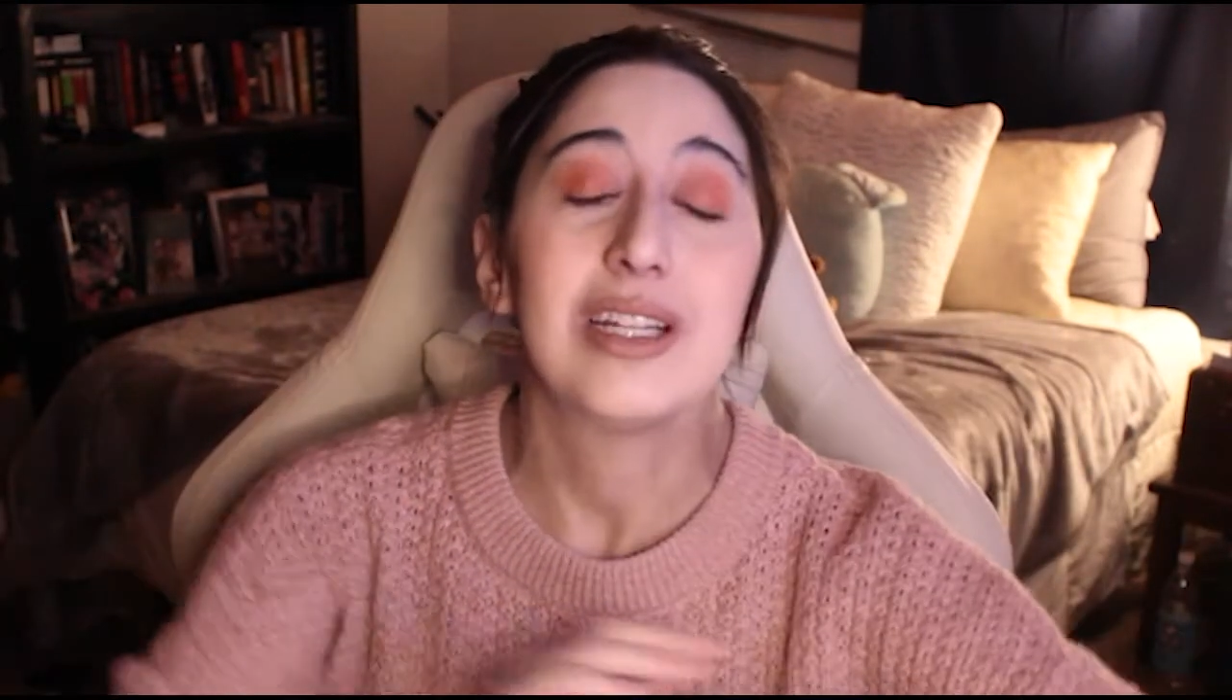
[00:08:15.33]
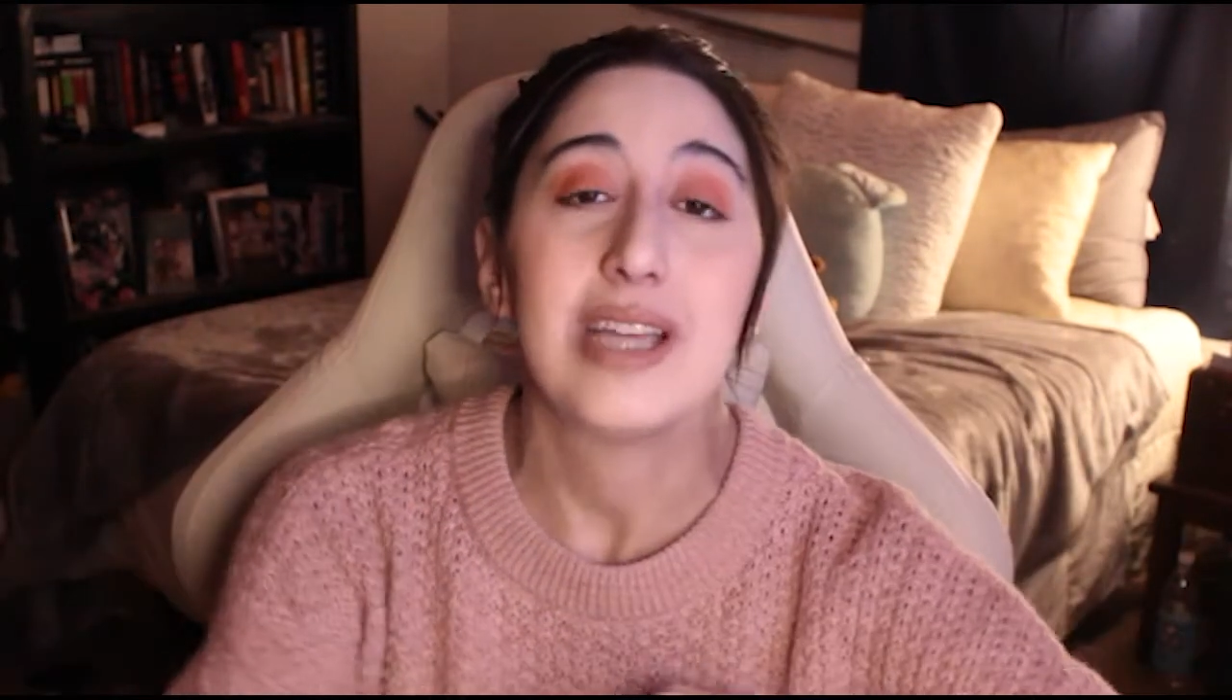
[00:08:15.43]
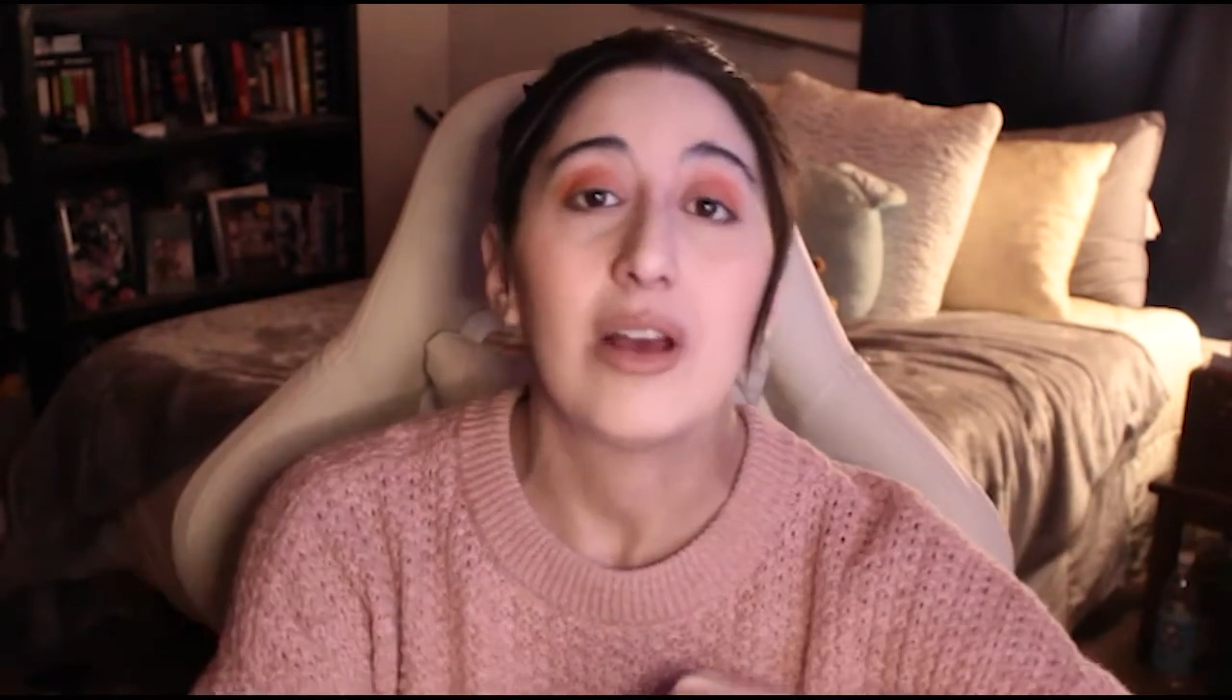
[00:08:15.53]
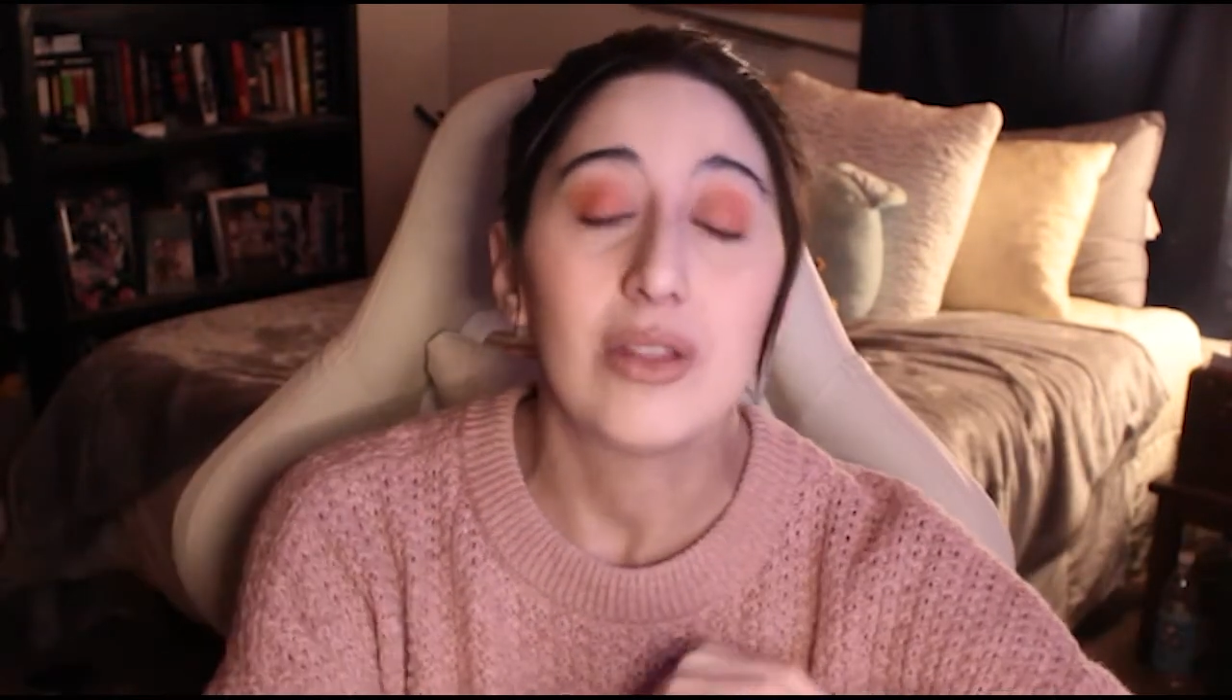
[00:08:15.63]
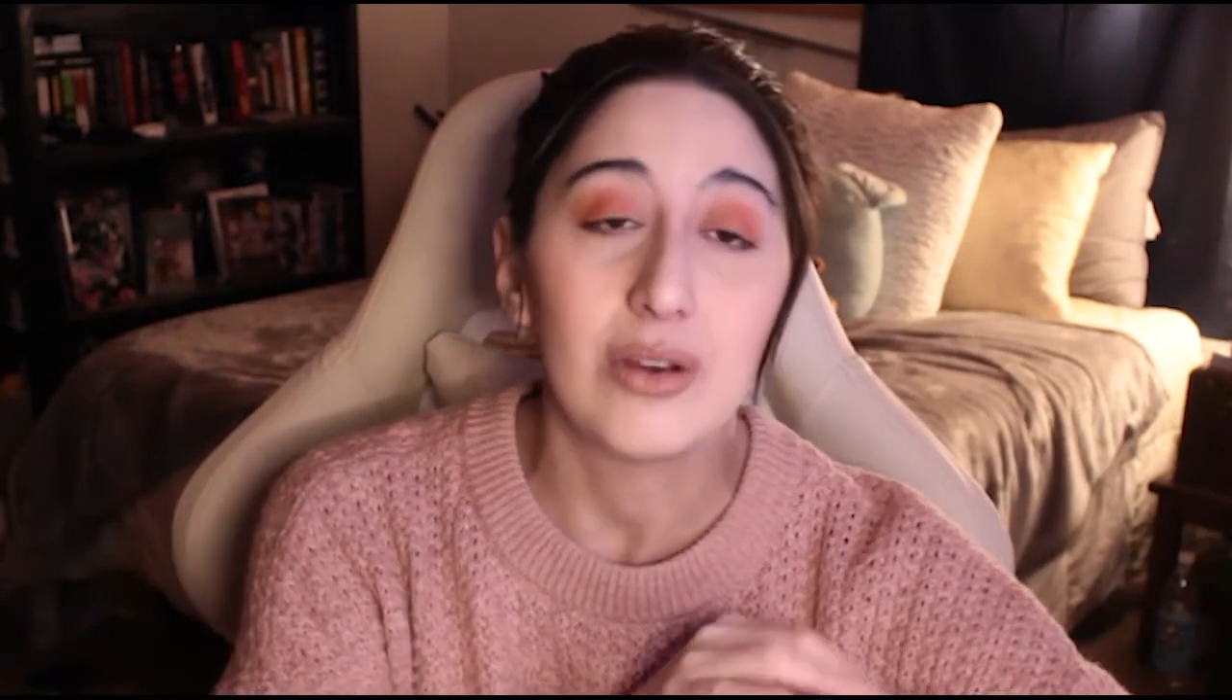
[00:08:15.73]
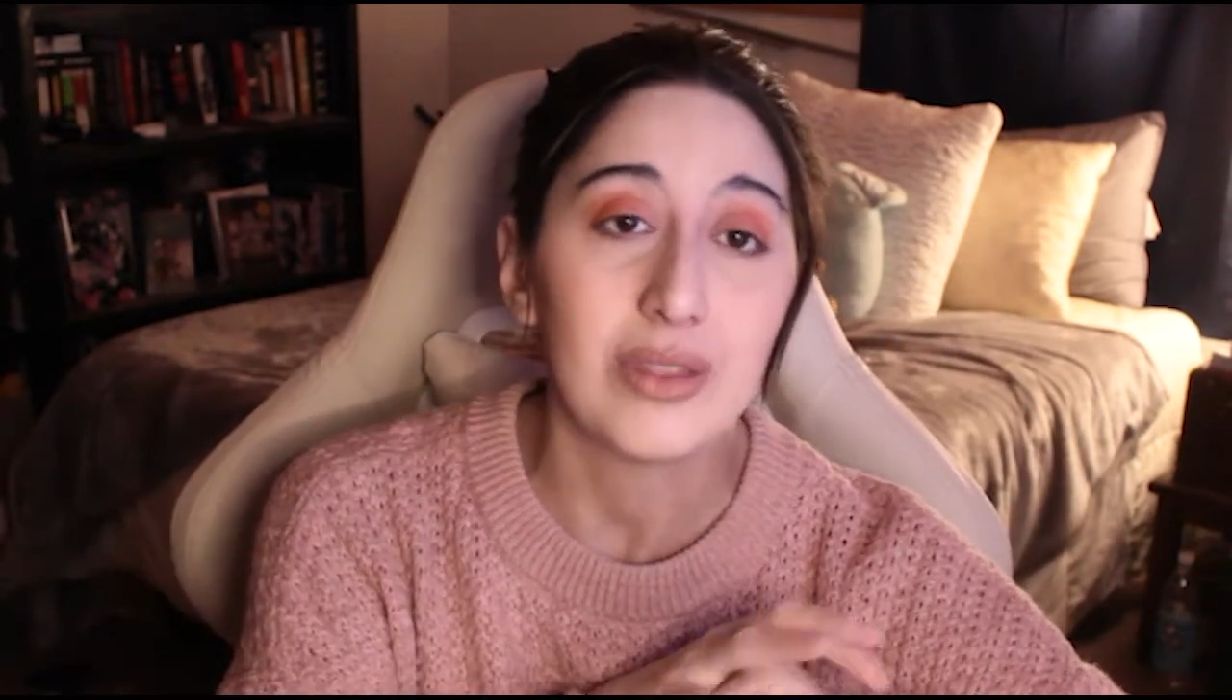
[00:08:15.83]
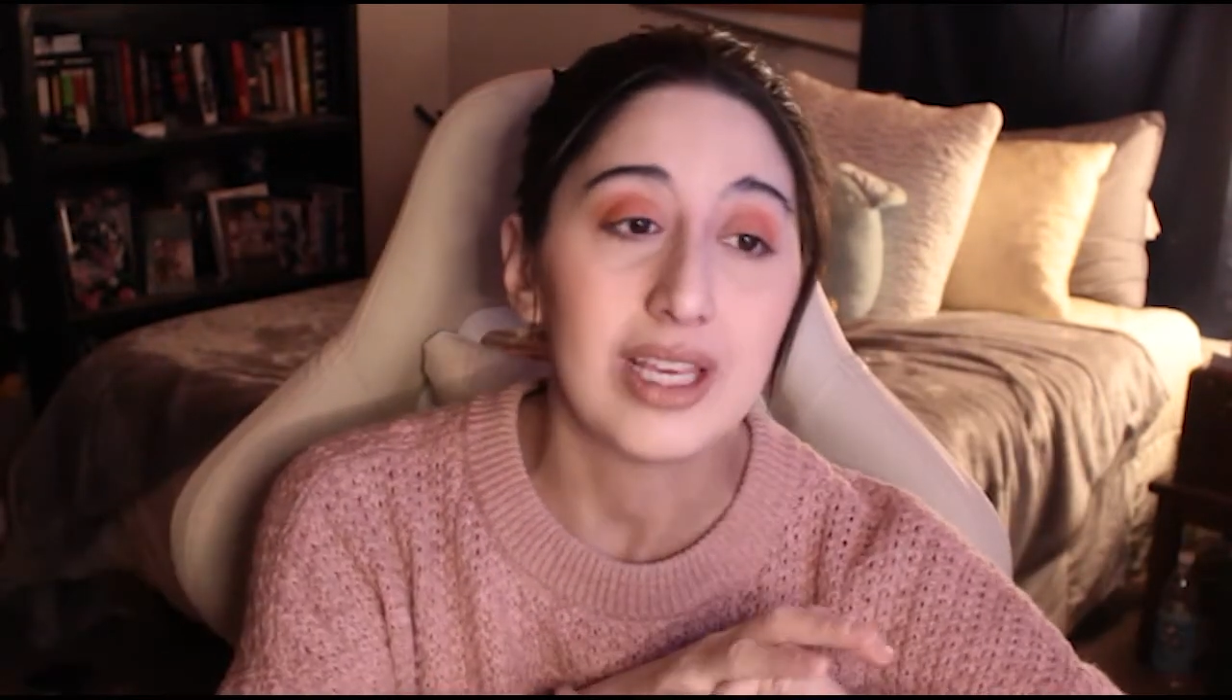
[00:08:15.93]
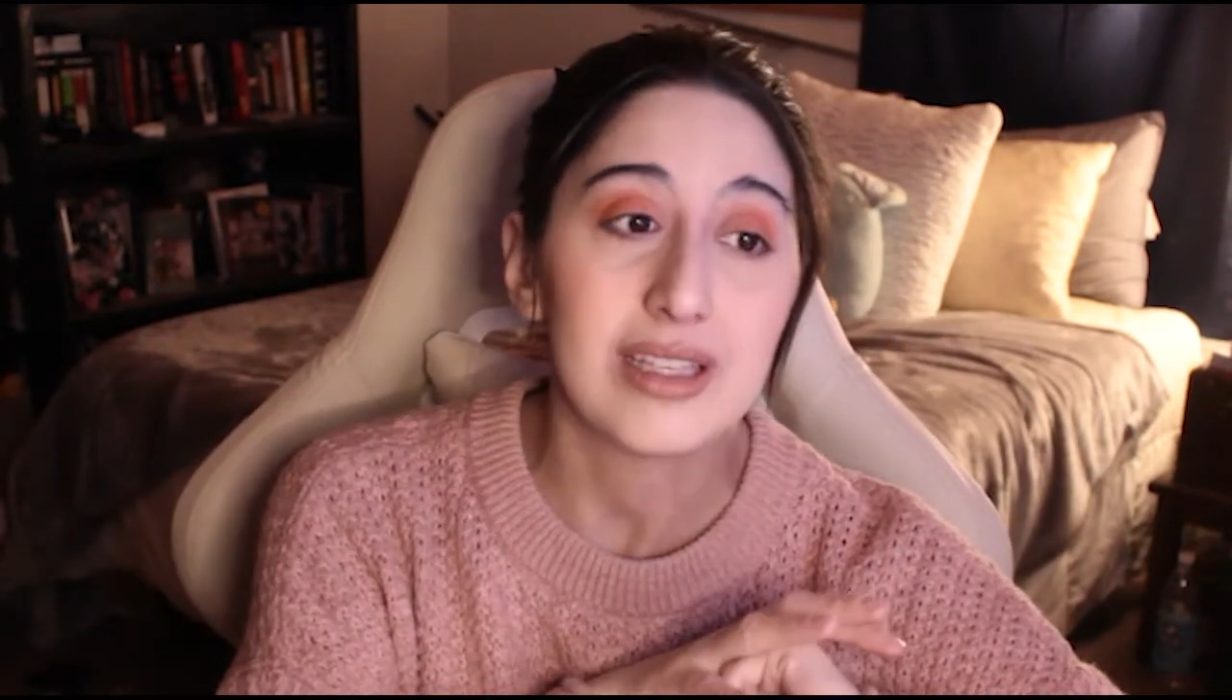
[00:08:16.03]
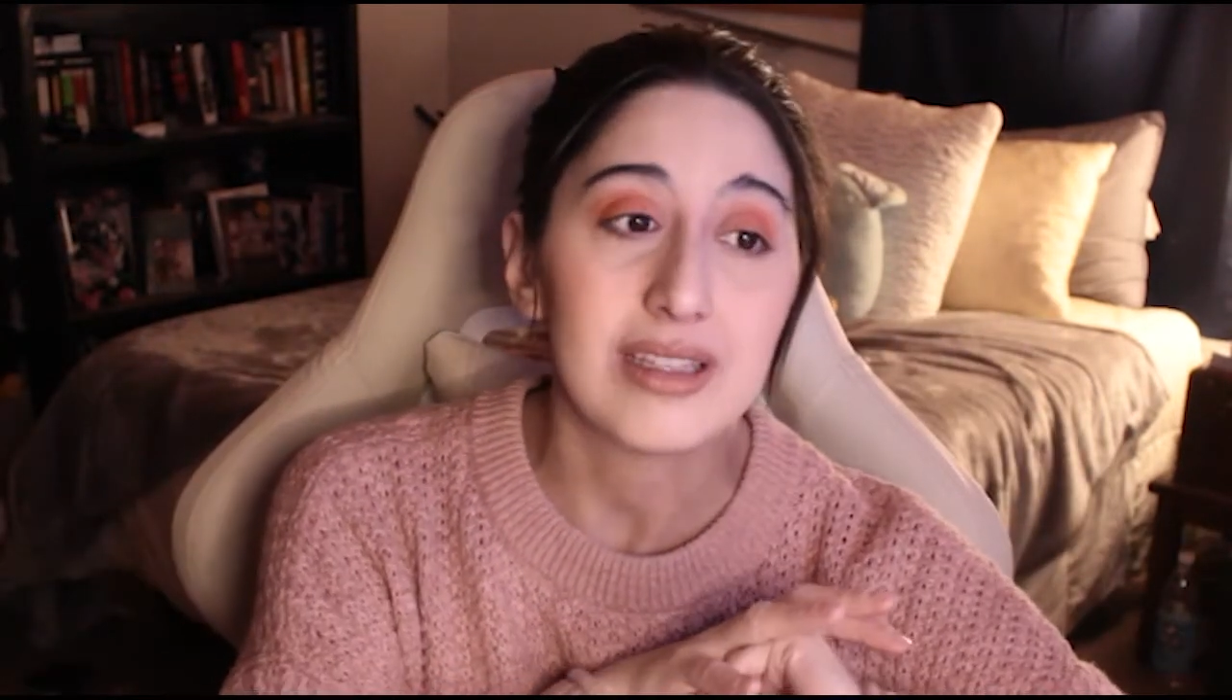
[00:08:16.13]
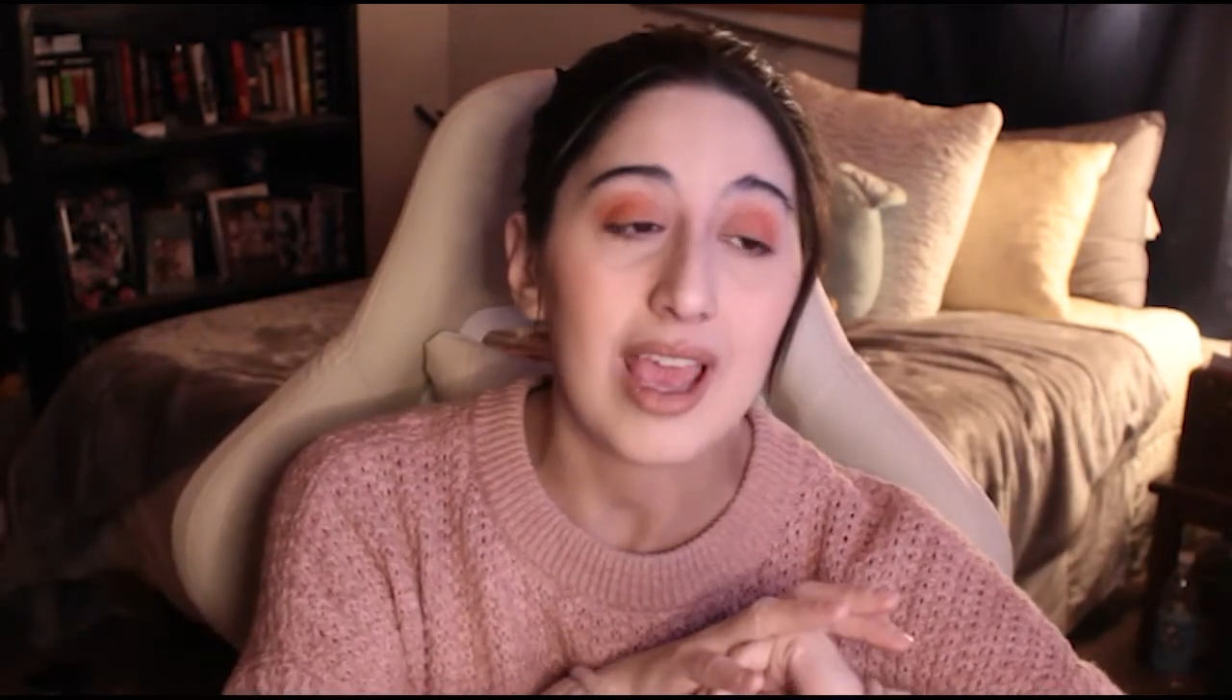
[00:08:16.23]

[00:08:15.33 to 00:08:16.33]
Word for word: download this,